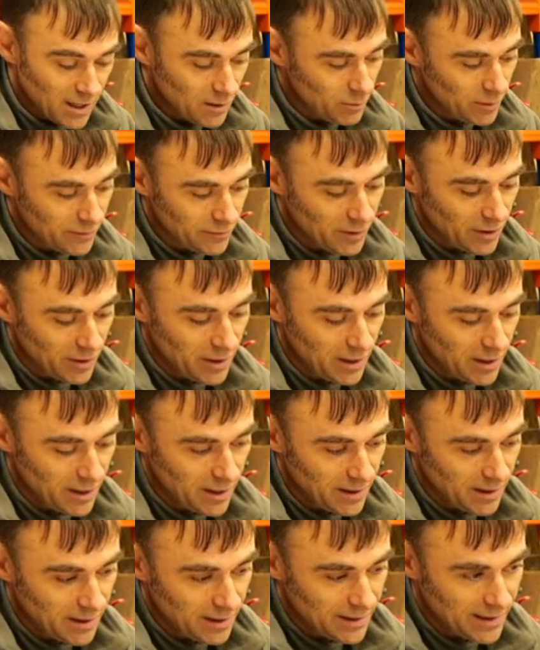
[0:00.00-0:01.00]
We've got
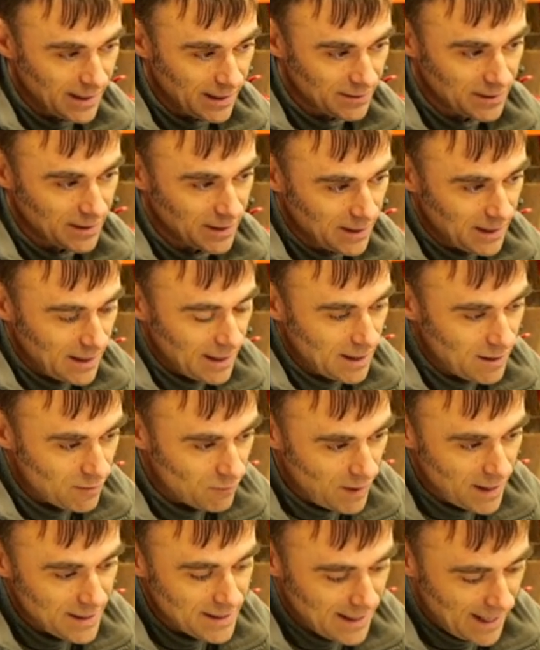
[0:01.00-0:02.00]
to get the
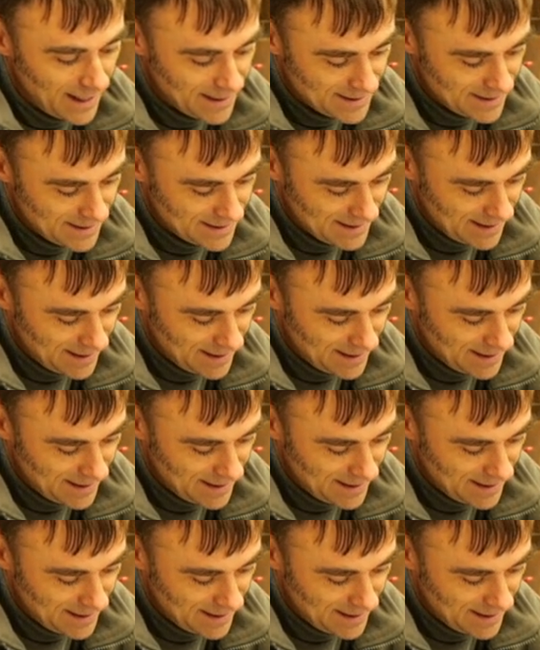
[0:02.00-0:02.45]
radiators